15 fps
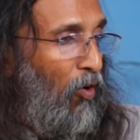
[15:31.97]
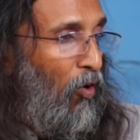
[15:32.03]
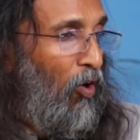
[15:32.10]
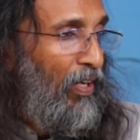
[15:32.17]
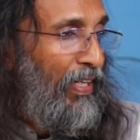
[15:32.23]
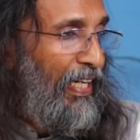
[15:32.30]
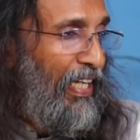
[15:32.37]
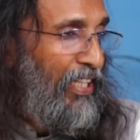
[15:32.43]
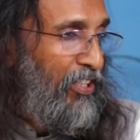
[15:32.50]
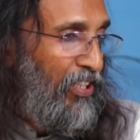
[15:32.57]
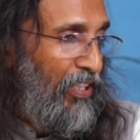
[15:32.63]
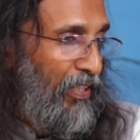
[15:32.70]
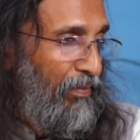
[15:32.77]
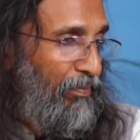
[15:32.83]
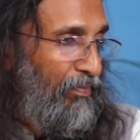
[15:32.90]
All
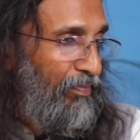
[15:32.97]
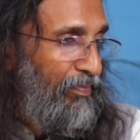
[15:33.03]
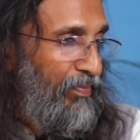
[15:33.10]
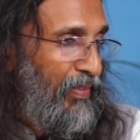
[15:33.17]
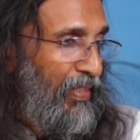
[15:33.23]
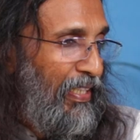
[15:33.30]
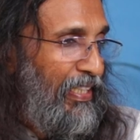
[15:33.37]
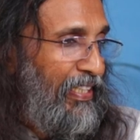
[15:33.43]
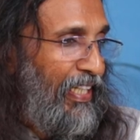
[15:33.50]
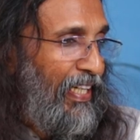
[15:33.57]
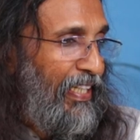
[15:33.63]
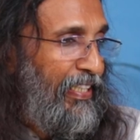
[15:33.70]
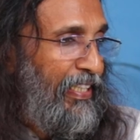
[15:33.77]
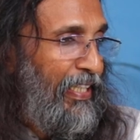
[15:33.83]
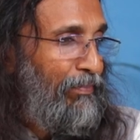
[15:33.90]
nature is an
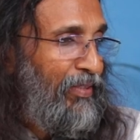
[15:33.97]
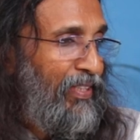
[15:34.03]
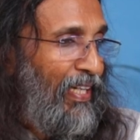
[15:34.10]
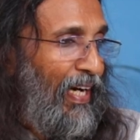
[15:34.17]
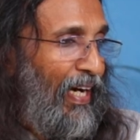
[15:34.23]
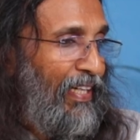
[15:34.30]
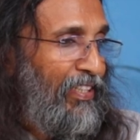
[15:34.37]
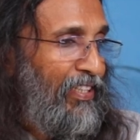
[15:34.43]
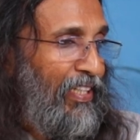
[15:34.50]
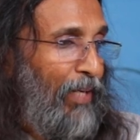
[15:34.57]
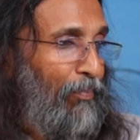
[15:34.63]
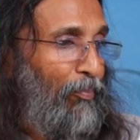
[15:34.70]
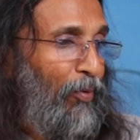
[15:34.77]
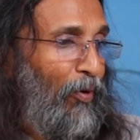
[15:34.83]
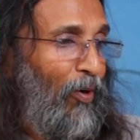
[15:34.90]
attempt at
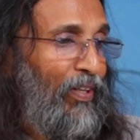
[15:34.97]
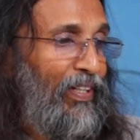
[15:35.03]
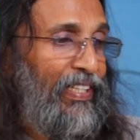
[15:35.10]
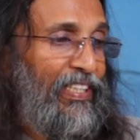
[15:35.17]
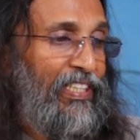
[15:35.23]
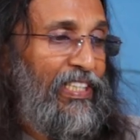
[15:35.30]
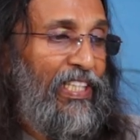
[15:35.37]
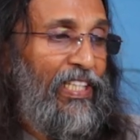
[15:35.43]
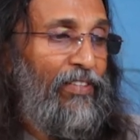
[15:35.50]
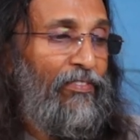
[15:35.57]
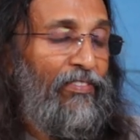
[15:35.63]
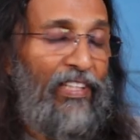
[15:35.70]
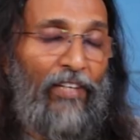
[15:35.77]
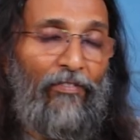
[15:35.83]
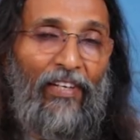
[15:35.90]
a
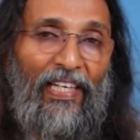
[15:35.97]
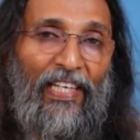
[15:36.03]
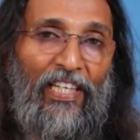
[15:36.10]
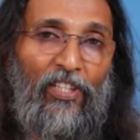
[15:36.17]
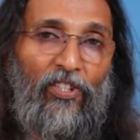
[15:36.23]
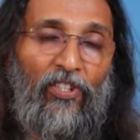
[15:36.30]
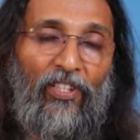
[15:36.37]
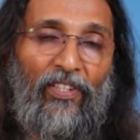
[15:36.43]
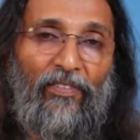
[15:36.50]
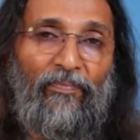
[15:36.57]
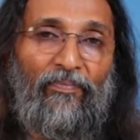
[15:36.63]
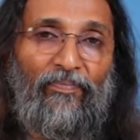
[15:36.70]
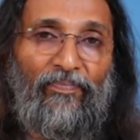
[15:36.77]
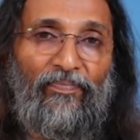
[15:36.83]
progressive revelation.